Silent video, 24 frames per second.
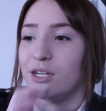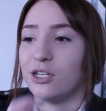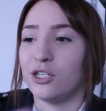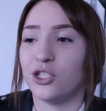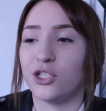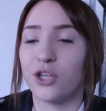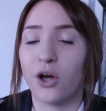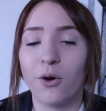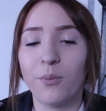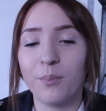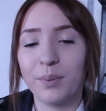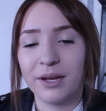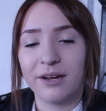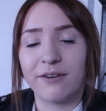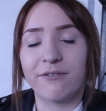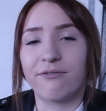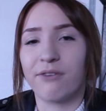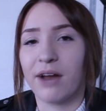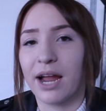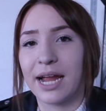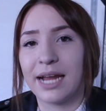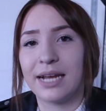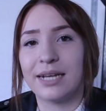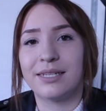don't be
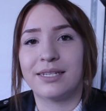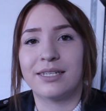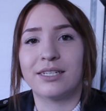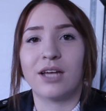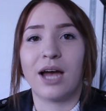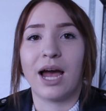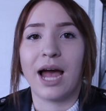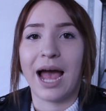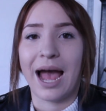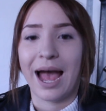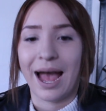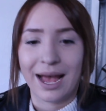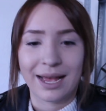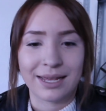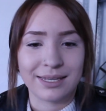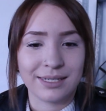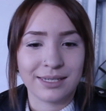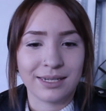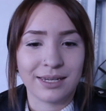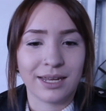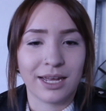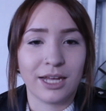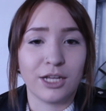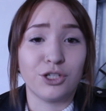afraid to
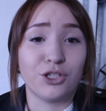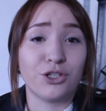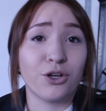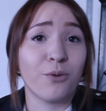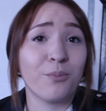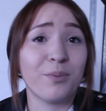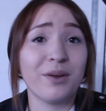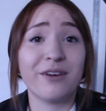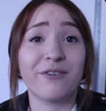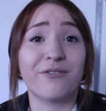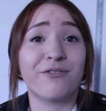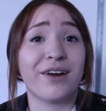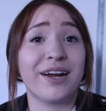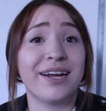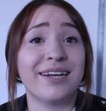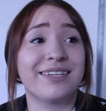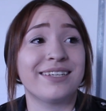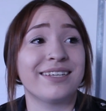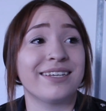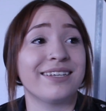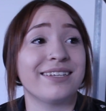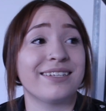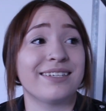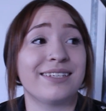ask. Don't be afraid
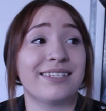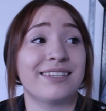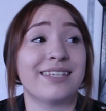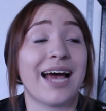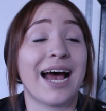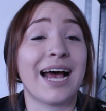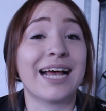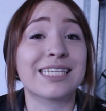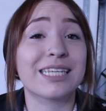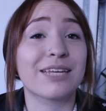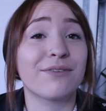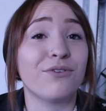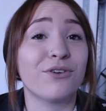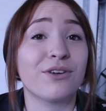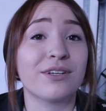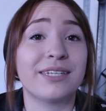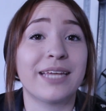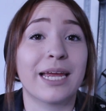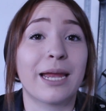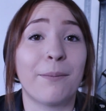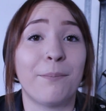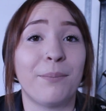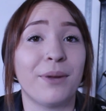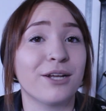to ask if you can
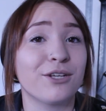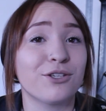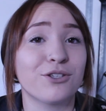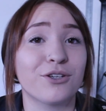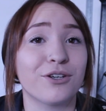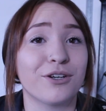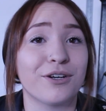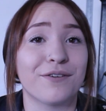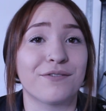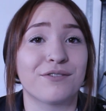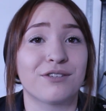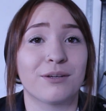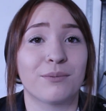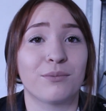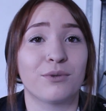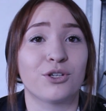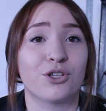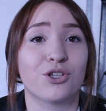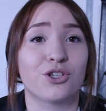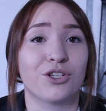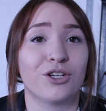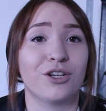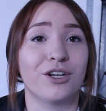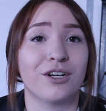take a picture of
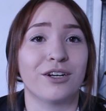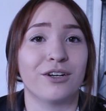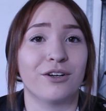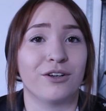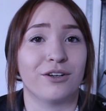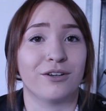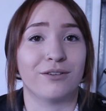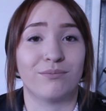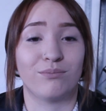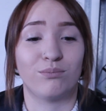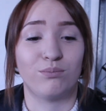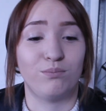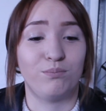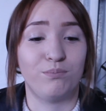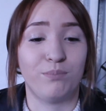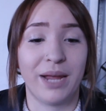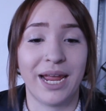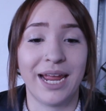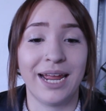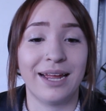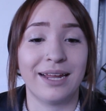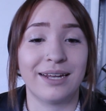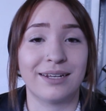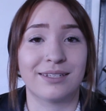someone's shirt or
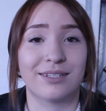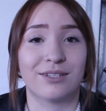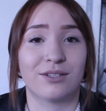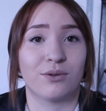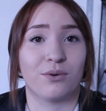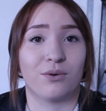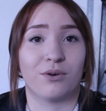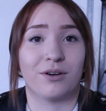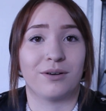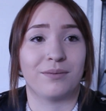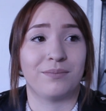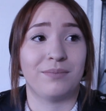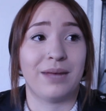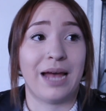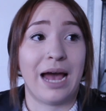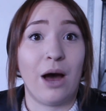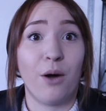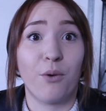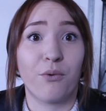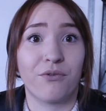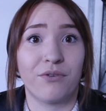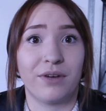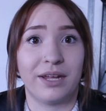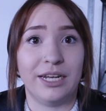pants or
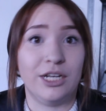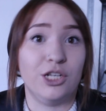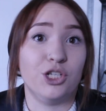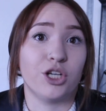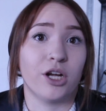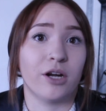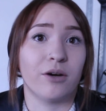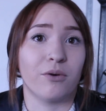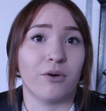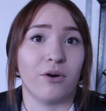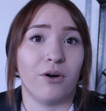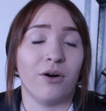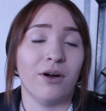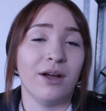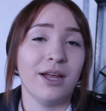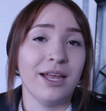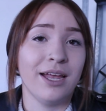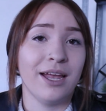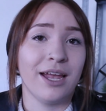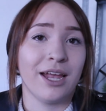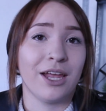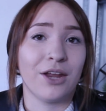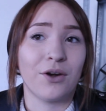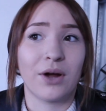outfit in general.
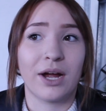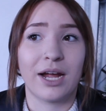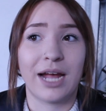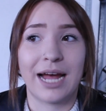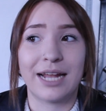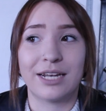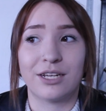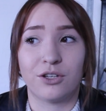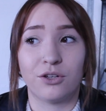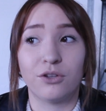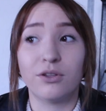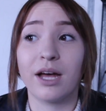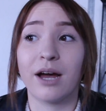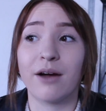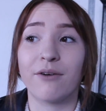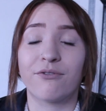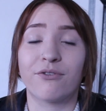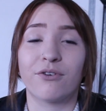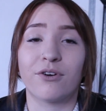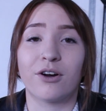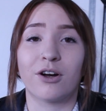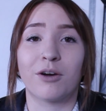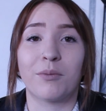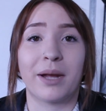You know, I had to do that
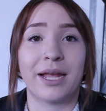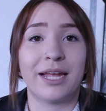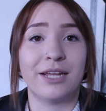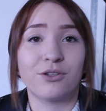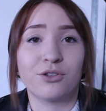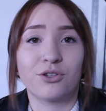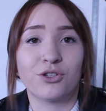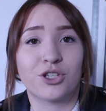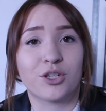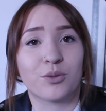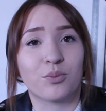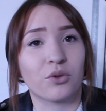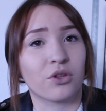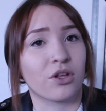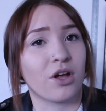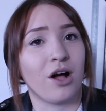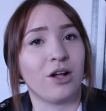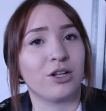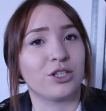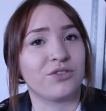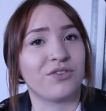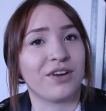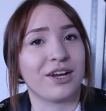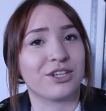for my internship with
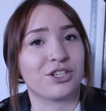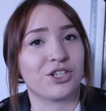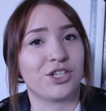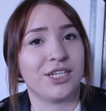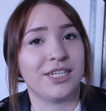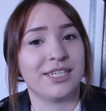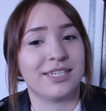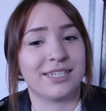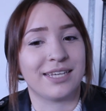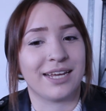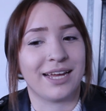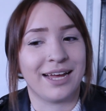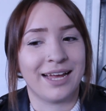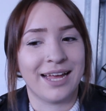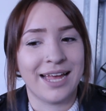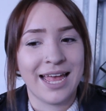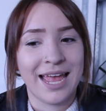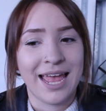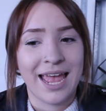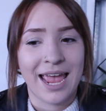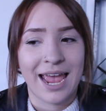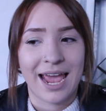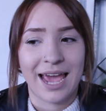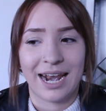College Fashionista,
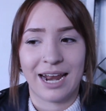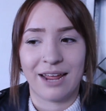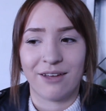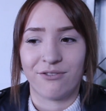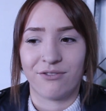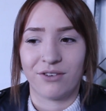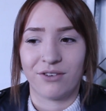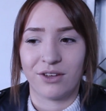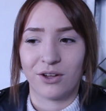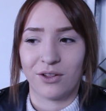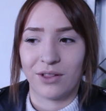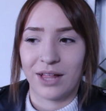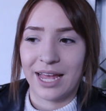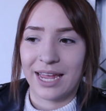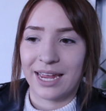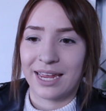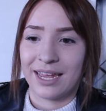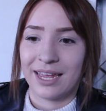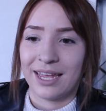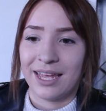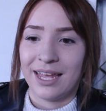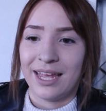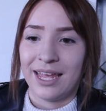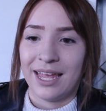and I feel
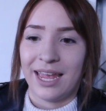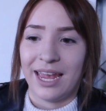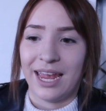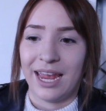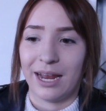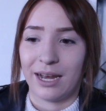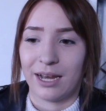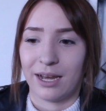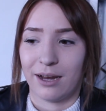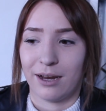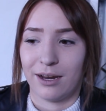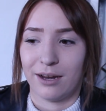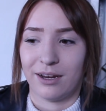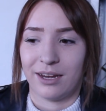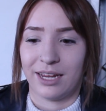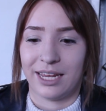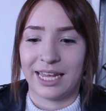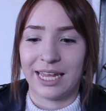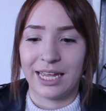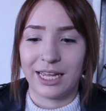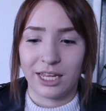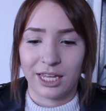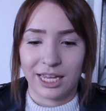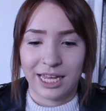like
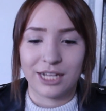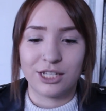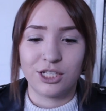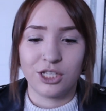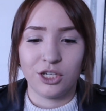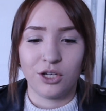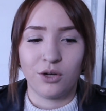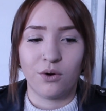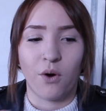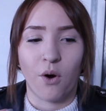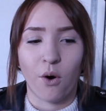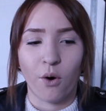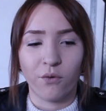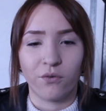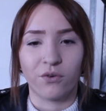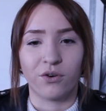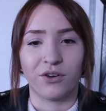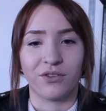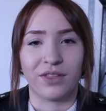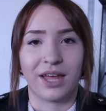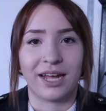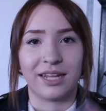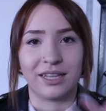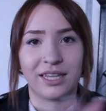it gets you
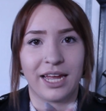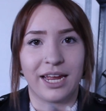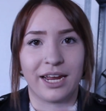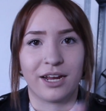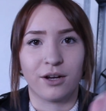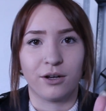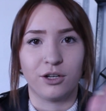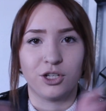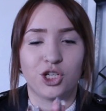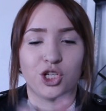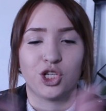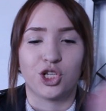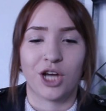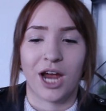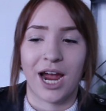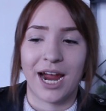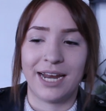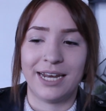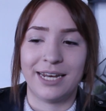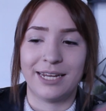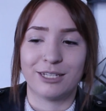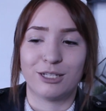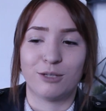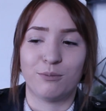over that like
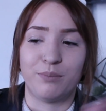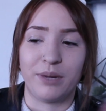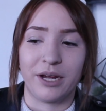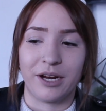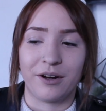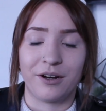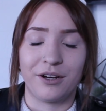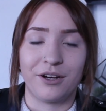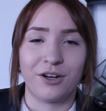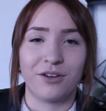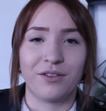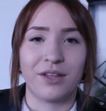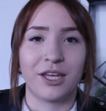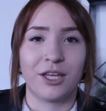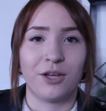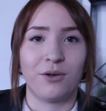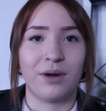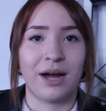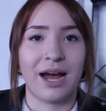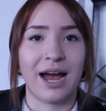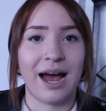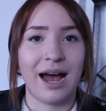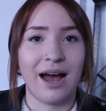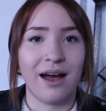shyness barrier that you
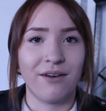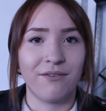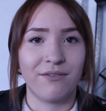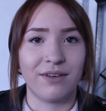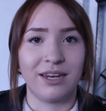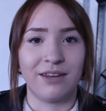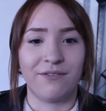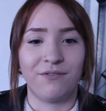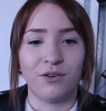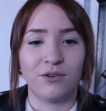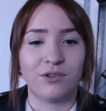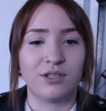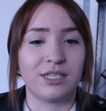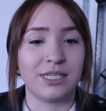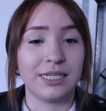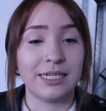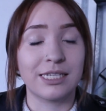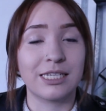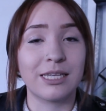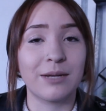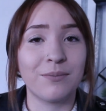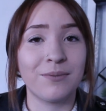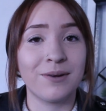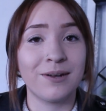have. And if you see
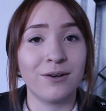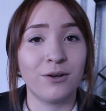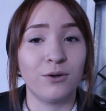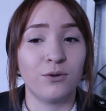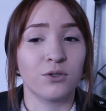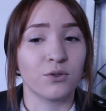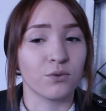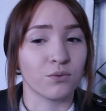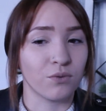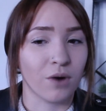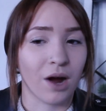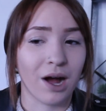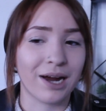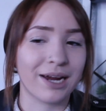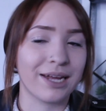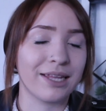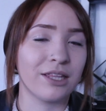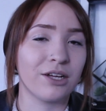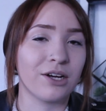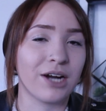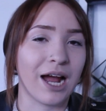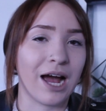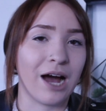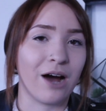someone who's rocking
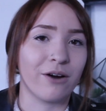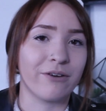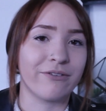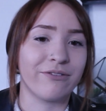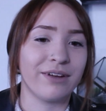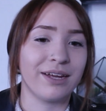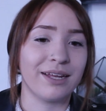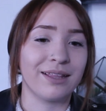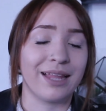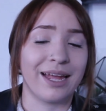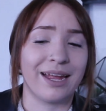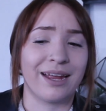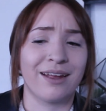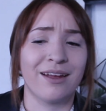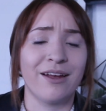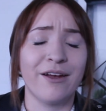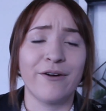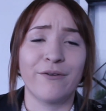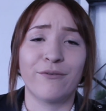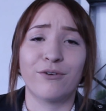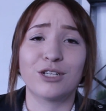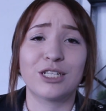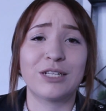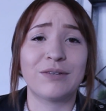their outfit, like
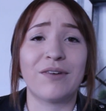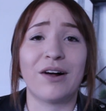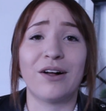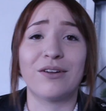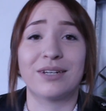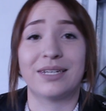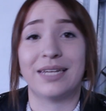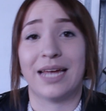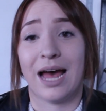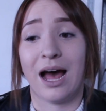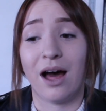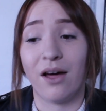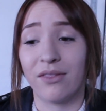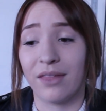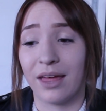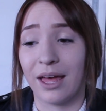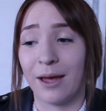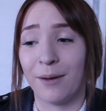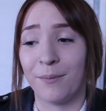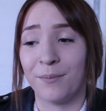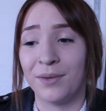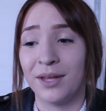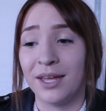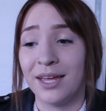first of all, tell
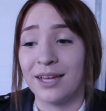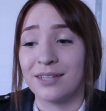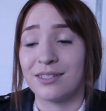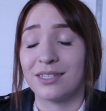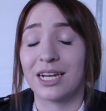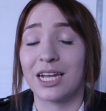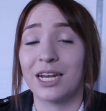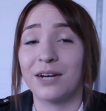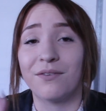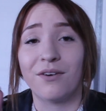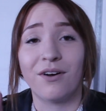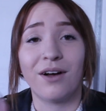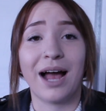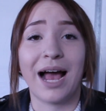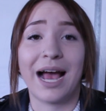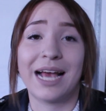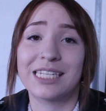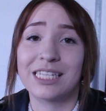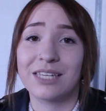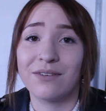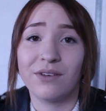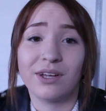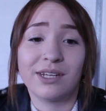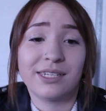them. Second of all,
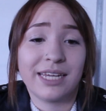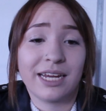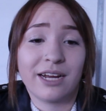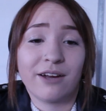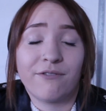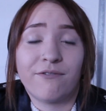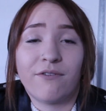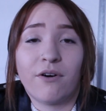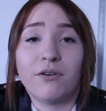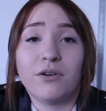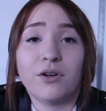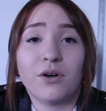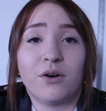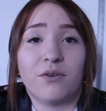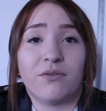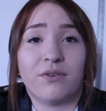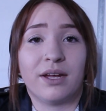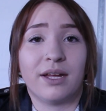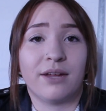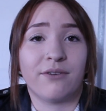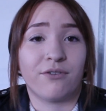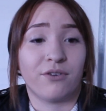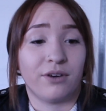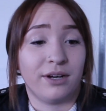ask if you can take a photo of
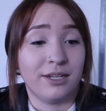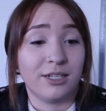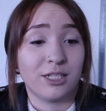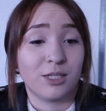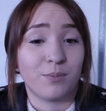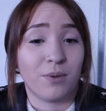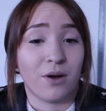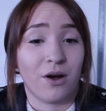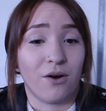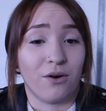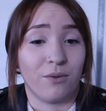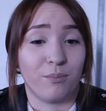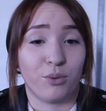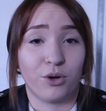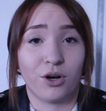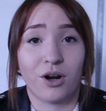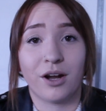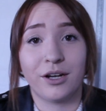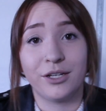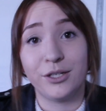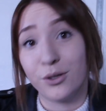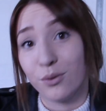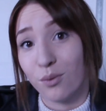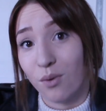it for inspo, put it
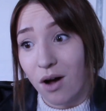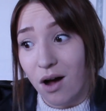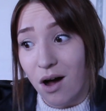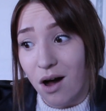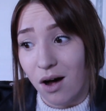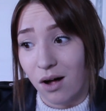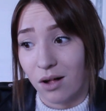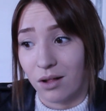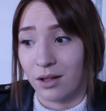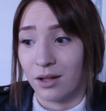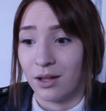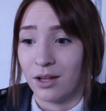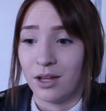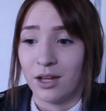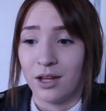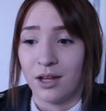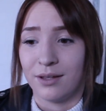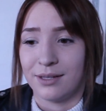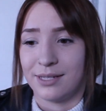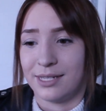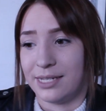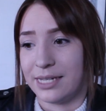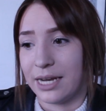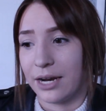on your wall.
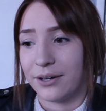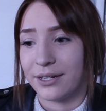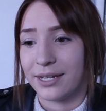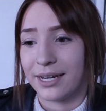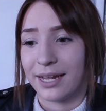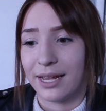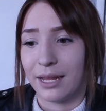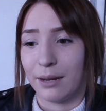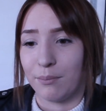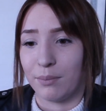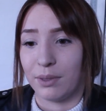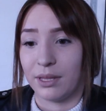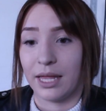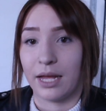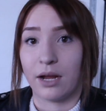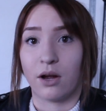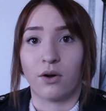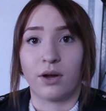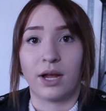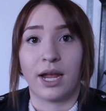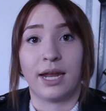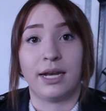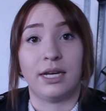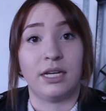Stare at it and be like,
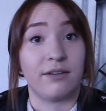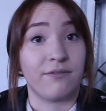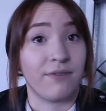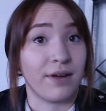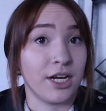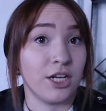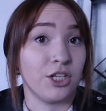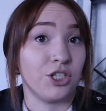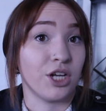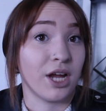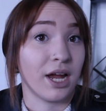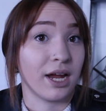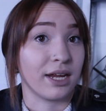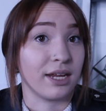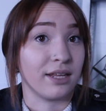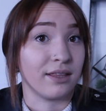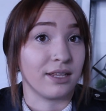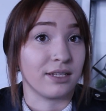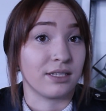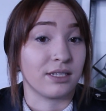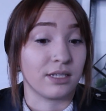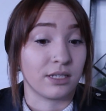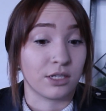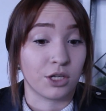okay, I need to find a jacket
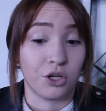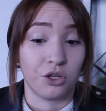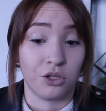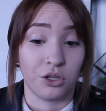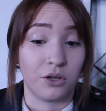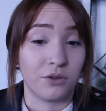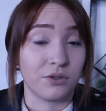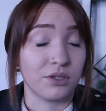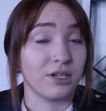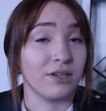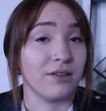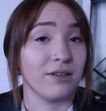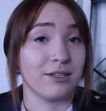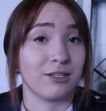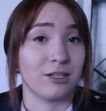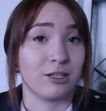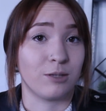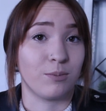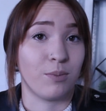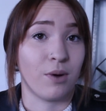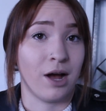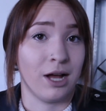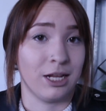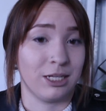that's as close to this
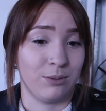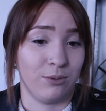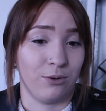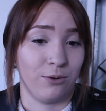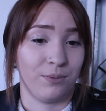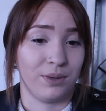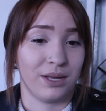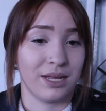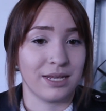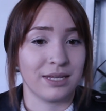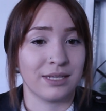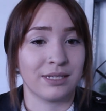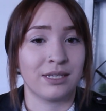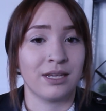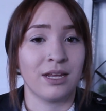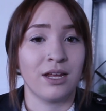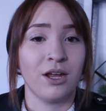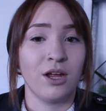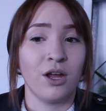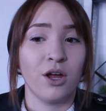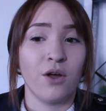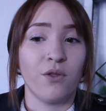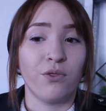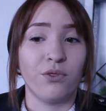as possible, because
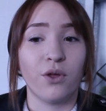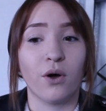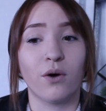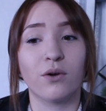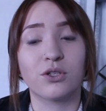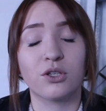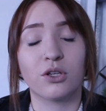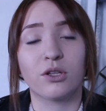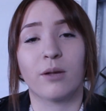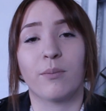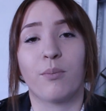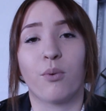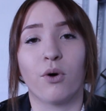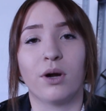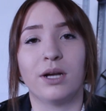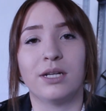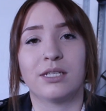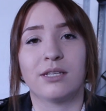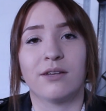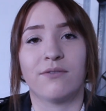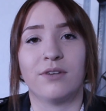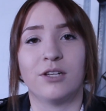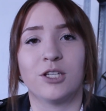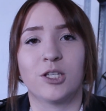those are the
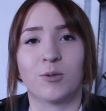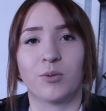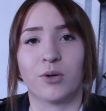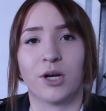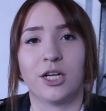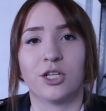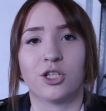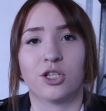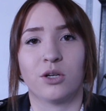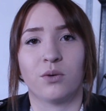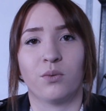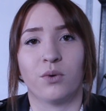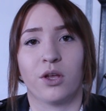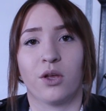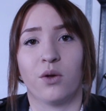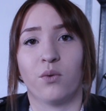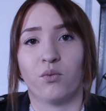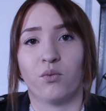points of inspiration where you